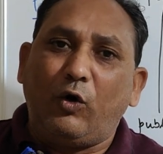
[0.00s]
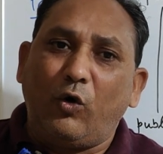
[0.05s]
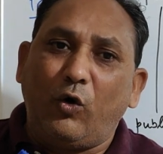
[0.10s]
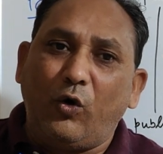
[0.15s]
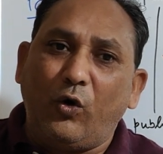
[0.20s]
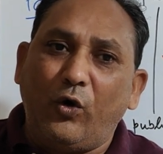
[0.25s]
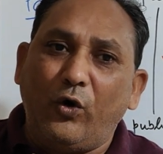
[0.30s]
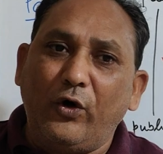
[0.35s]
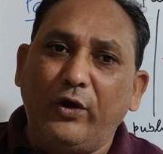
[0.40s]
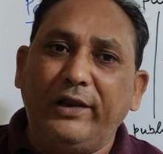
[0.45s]

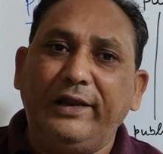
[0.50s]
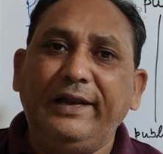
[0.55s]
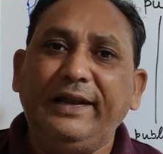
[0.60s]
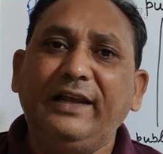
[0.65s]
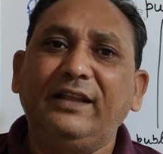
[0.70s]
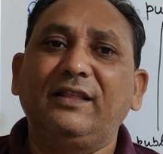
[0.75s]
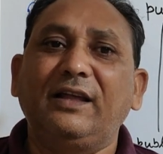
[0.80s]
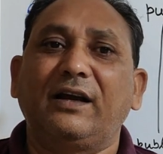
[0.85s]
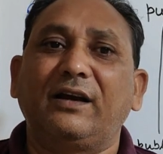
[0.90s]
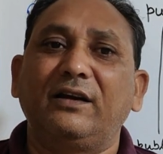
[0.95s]

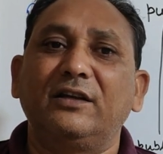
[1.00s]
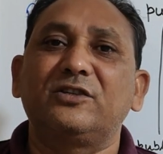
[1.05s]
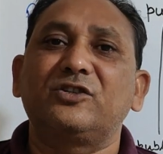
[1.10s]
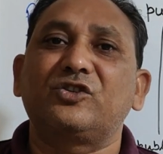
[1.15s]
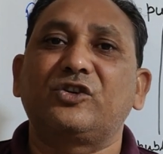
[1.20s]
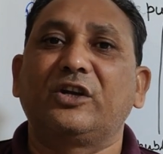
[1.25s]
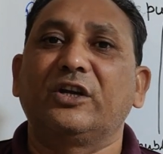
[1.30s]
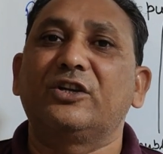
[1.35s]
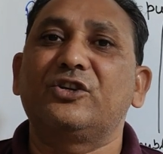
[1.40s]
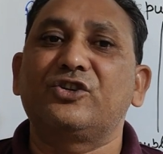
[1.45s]
Only the
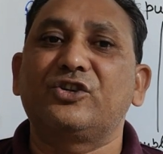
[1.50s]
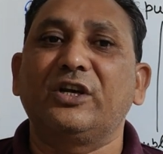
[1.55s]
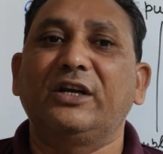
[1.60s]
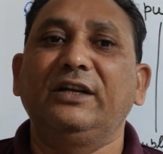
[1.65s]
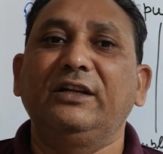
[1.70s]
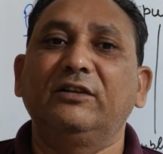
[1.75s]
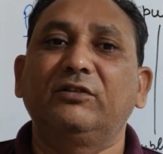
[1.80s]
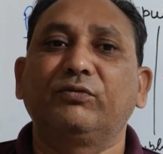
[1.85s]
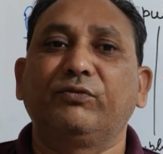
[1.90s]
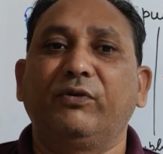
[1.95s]

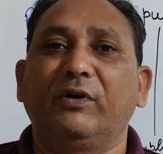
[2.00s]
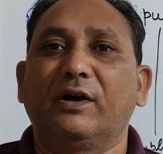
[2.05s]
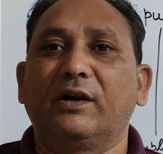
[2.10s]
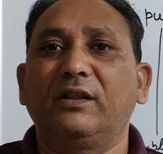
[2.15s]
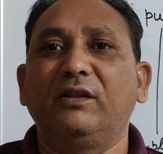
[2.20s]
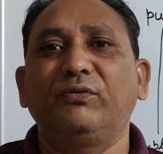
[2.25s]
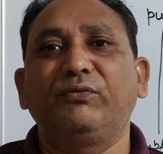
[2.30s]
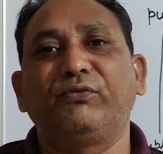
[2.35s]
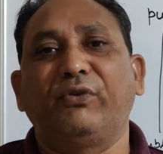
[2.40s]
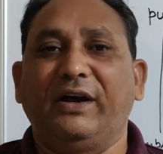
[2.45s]
restriction is
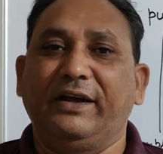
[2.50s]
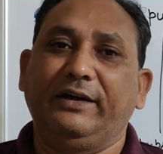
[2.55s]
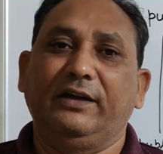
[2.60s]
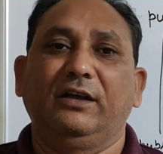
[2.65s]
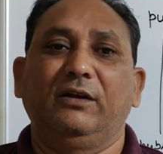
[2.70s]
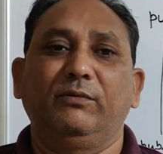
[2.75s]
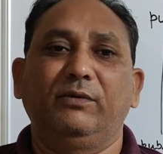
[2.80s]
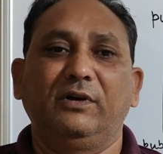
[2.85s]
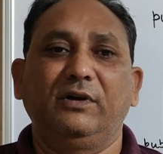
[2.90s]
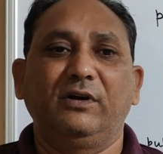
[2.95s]
for the
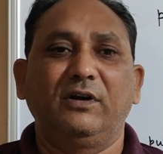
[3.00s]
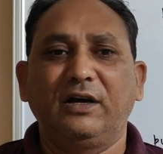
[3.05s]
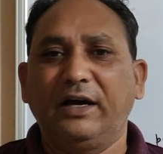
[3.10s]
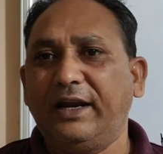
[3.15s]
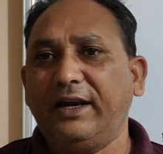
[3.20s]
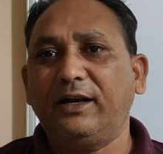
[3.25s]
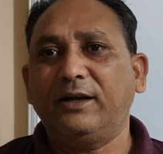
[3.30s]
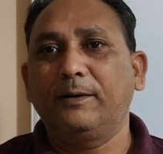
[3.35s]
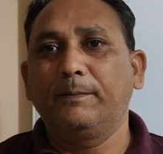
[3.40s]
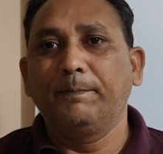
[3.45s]
final one,
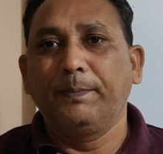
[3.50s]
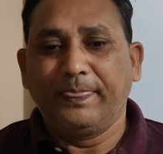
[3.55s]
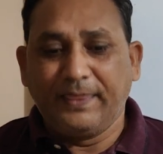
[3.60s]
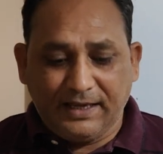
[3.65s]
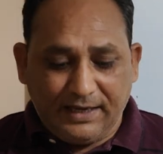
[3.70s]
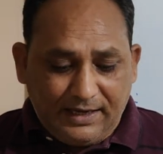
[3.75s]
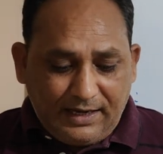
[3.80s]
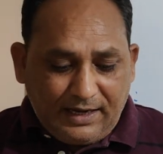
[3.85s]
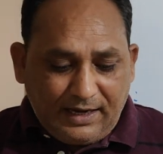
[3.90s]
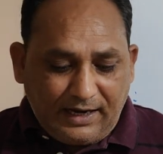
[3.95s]
correct?
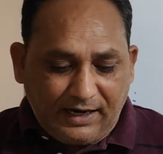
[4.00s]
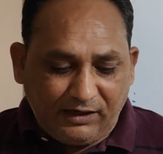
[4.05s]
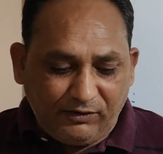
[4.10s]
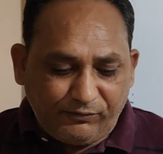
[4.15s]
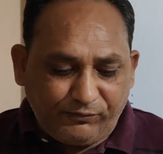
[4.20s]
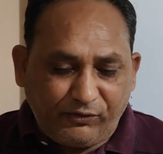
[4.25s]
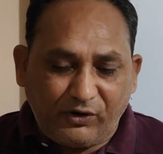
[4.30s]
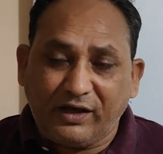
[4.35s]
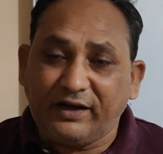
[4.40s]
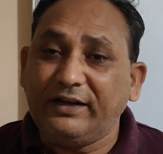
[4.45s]

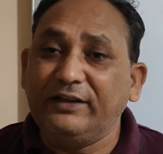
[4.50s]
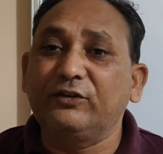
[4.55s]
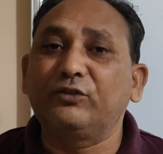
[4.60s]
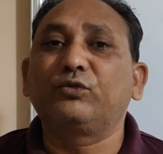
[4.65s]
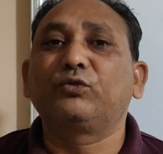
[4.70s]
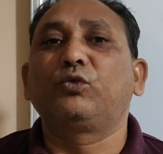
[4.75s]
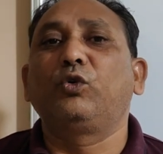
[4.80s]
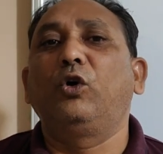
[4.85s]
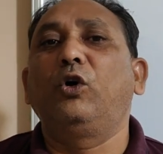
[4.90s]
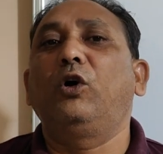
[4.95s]
And for
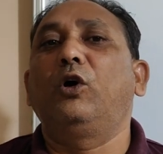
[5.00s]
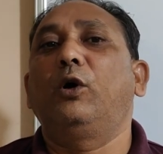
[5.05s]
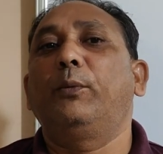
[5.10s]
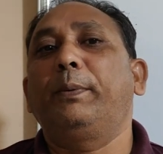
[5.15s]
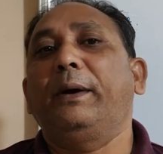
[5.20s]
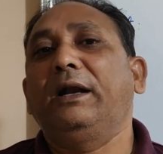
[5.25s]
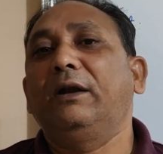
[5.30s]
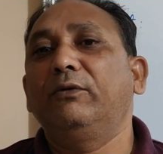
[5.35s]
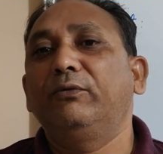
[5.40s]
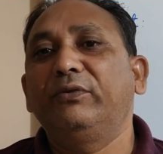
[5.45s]

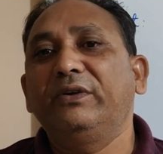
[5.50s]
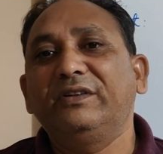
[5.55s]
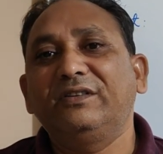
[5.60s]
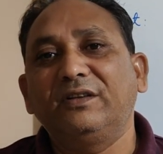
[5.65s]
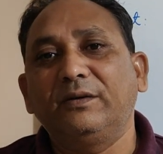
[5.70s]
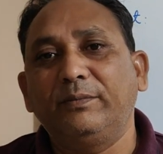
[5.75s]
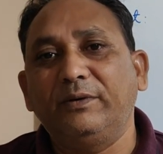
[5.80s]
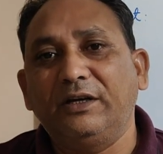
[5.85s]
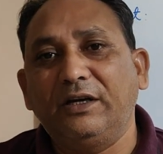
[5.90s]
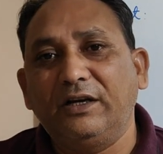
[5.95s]
scope and
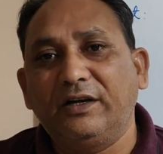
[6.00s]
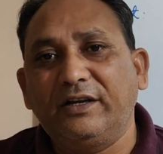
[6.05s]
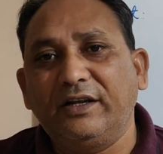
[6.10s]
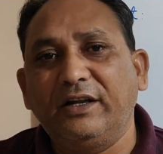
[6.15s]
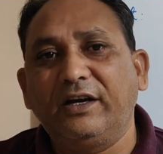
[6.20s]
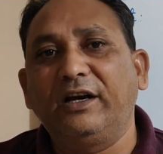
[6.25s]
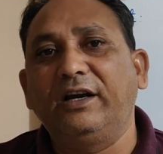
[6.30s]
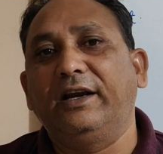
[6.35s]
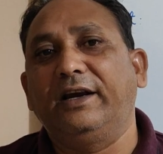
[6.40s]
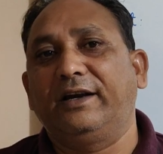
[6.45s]

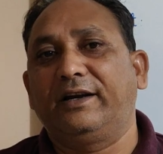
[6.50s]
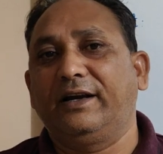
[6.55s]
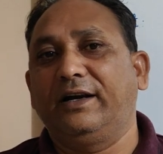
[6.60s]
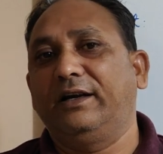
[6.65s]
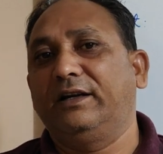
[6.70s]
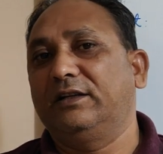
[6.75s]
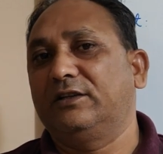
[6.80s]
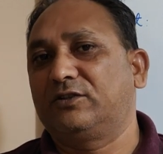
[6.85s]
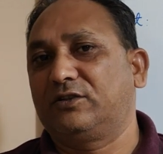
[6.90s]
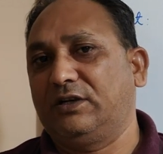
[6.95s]
visibility
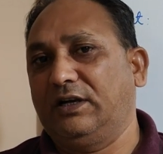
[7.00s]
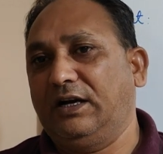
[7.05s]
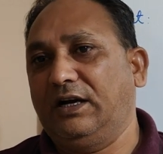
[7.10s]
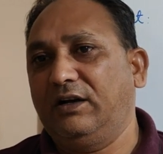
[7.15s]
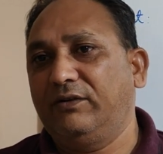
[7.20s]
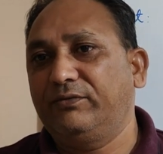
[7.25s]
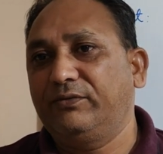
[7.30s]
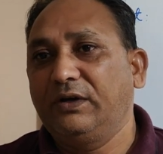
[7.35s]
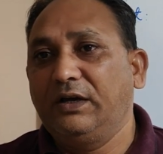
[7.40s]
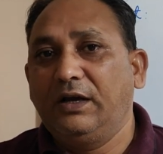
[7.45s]
related
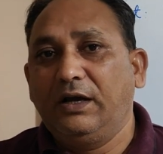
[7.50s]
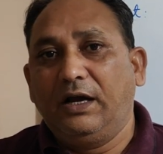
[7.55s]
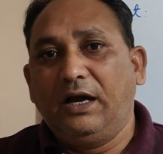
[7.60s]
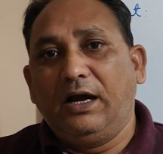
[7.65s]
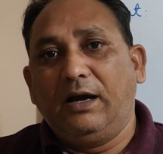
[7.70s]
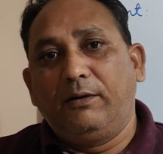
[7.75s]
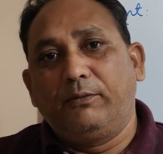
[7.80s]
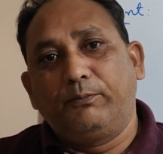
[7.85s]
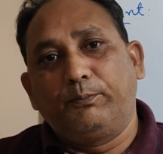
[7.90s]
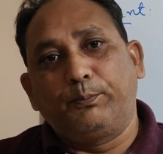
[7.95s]

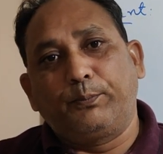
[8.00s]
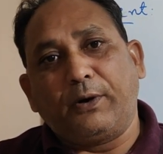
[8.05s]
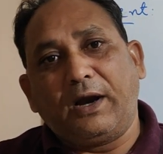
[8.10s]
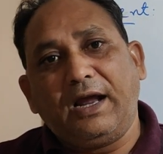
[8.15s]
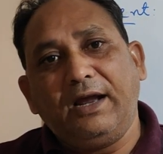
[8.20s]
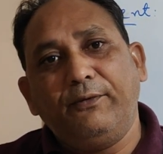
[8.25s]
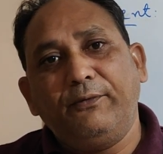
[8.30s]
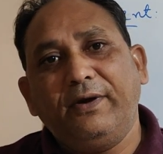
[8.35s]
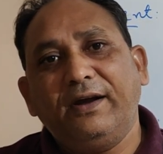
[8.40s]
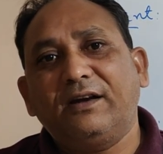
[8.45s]
stuff,
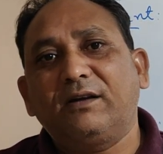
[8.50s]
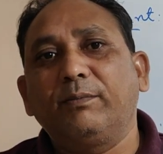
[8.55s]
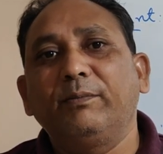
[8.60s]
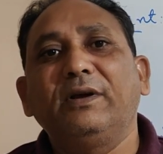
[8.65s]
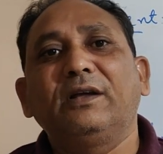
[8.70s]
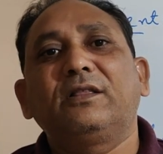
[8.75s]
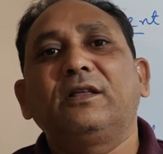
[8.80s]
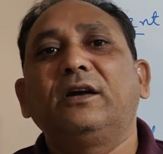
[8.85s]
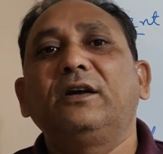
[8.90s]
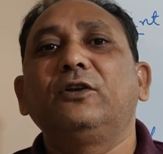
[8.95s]
private
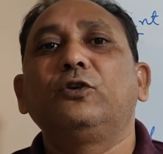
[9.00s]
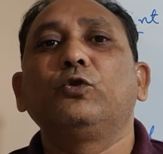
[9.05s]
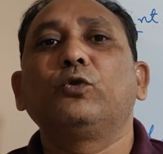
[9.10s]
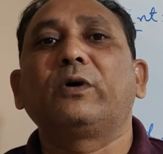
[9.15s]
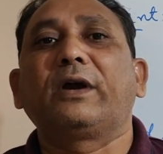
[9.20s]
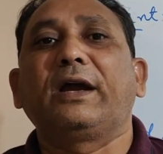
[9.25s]
method you